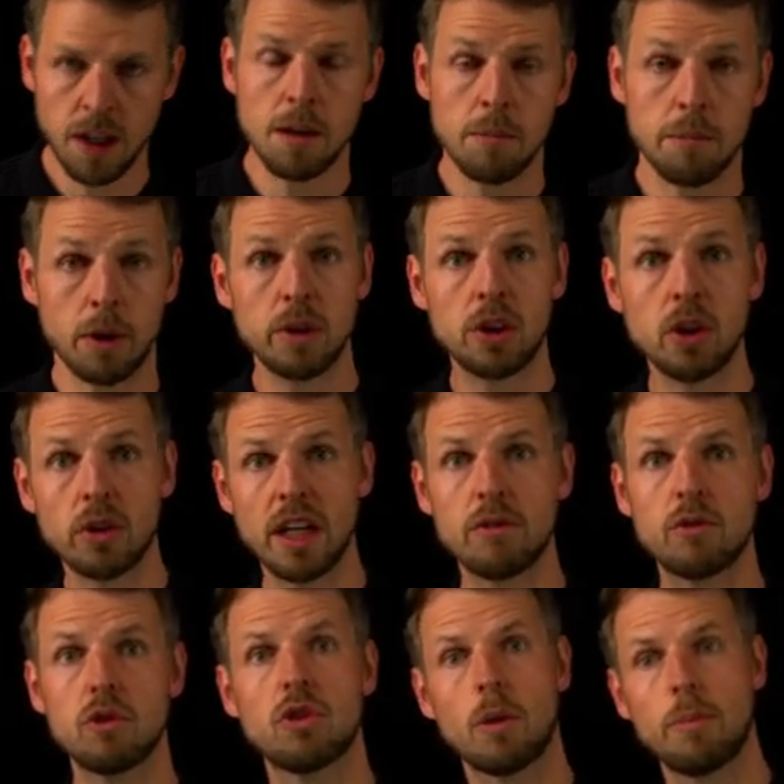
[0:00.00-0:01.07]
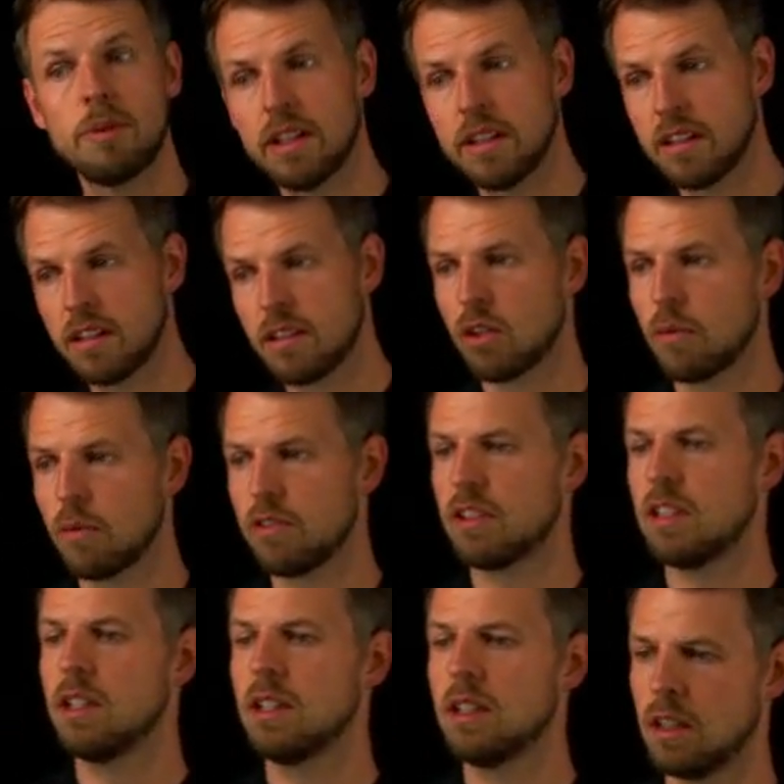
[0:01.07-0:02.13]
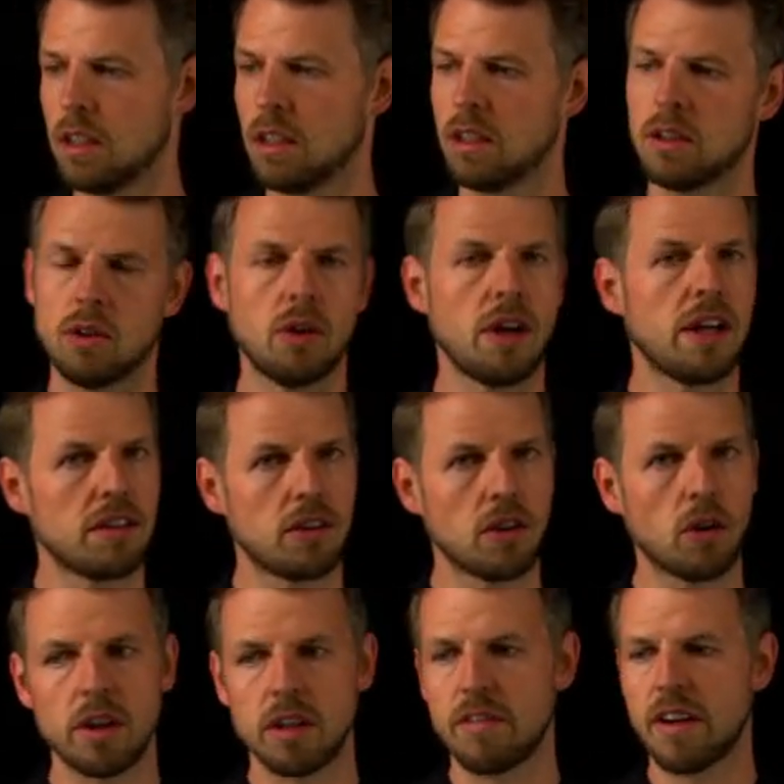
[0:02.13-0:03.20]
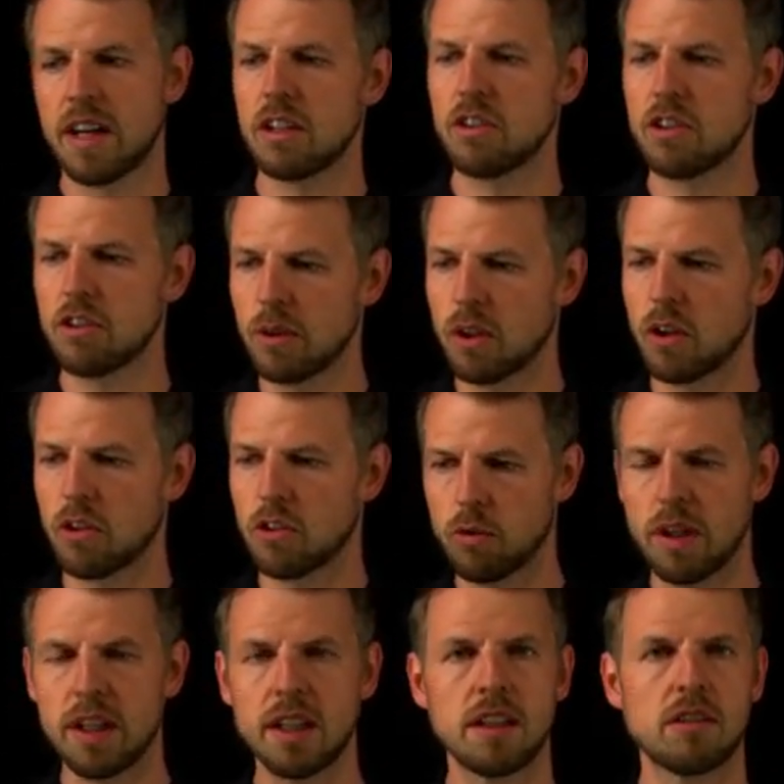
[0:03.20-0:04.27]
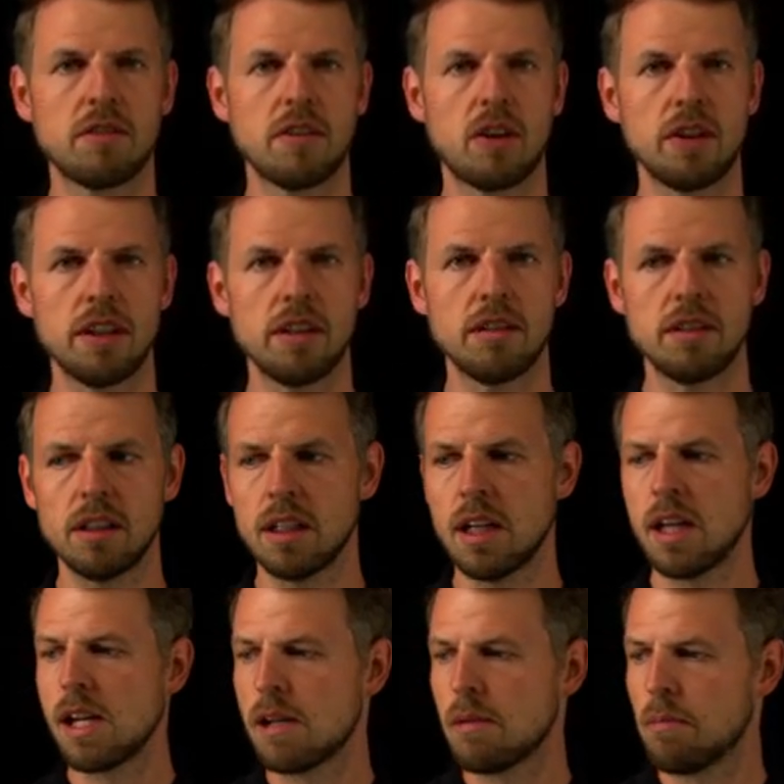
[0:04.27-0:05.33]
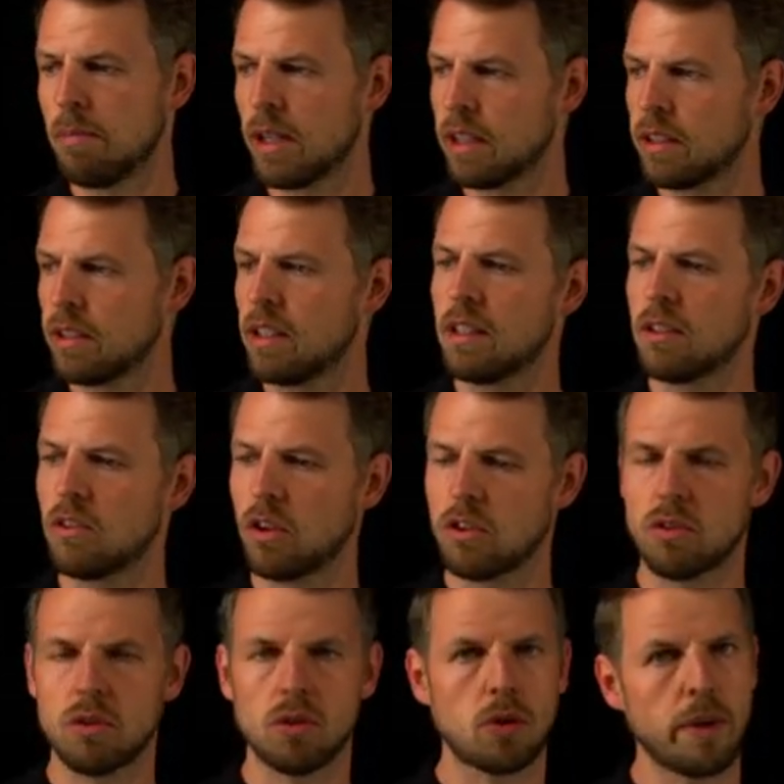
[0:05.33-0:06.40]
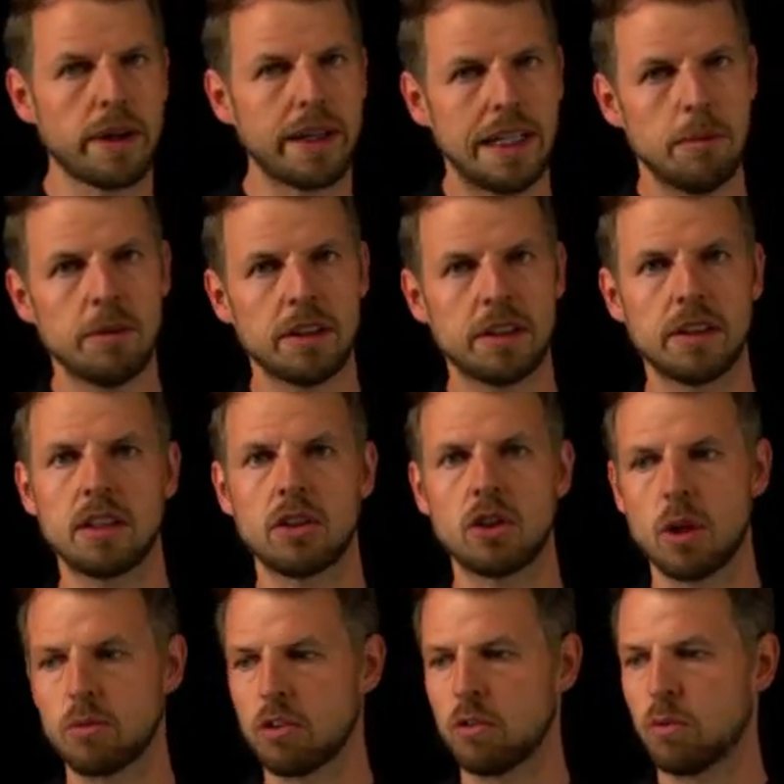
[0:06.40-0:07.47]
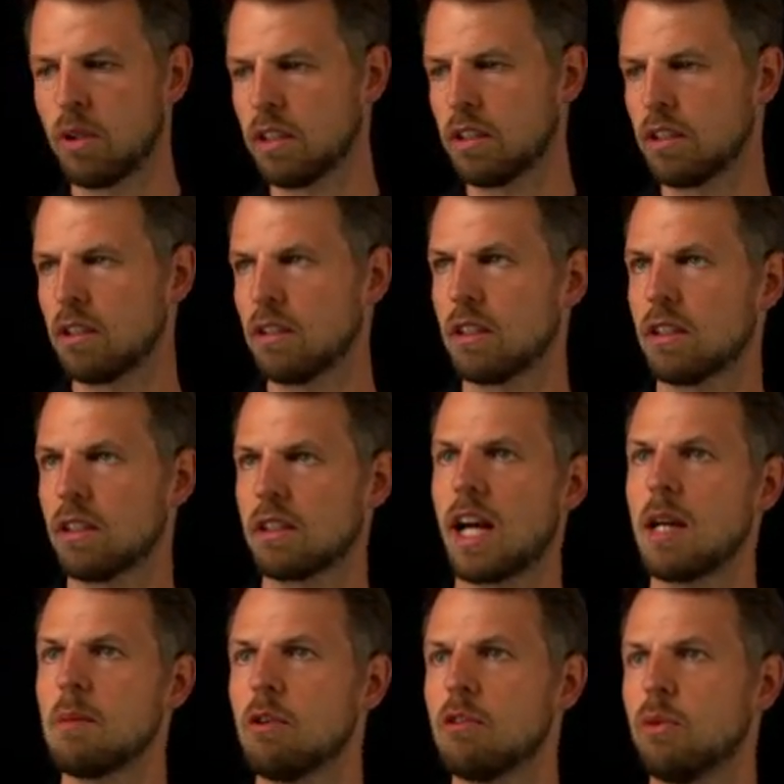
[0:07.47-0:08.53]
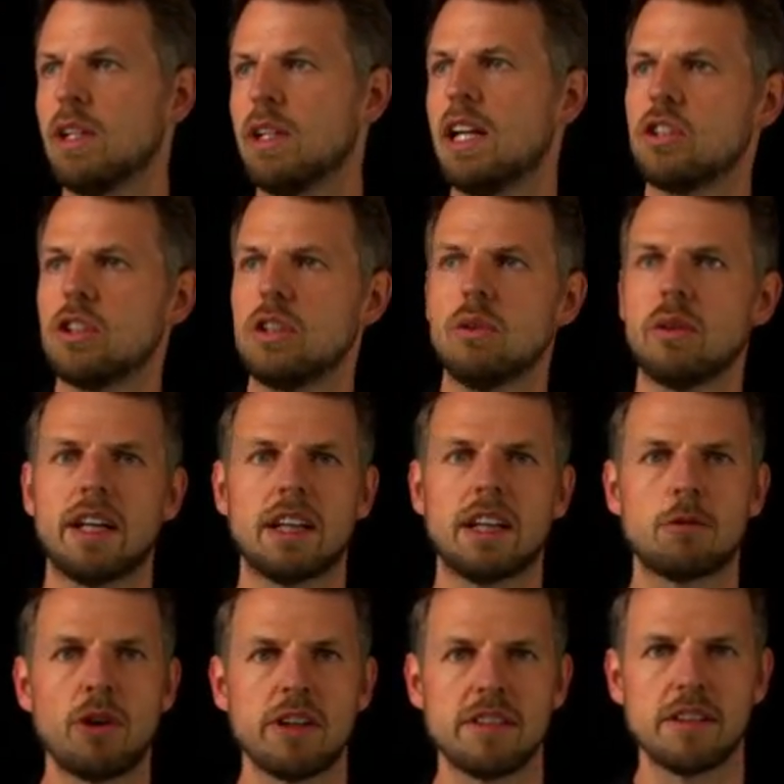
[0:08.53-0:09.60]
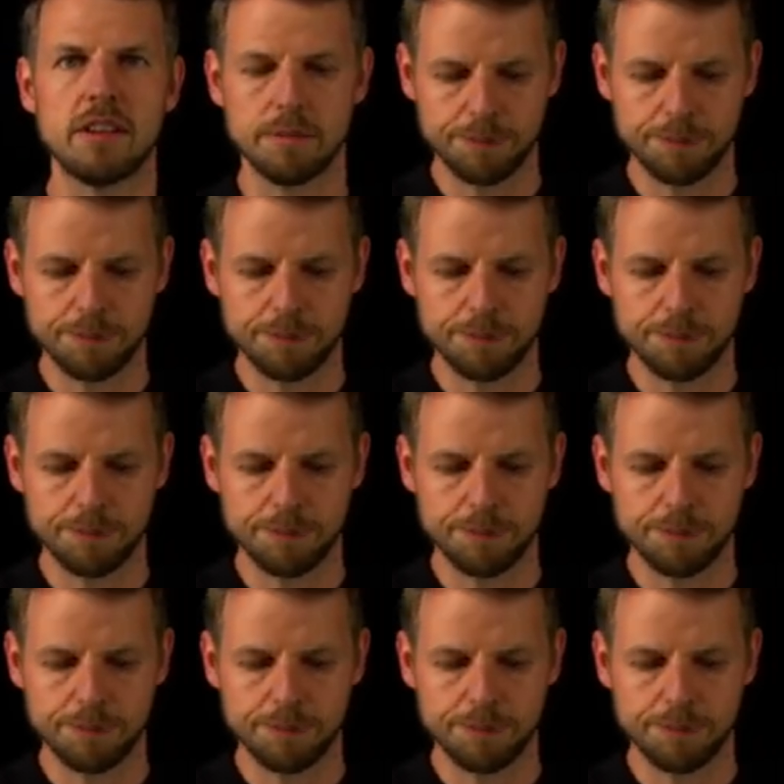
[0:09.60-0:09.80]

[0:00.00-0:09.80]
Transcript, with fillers: But we don't have to stop here. This is obviously, you know, has its own advantages because training is very easy, but it is also quite limited in terms of what type of relation you can express here.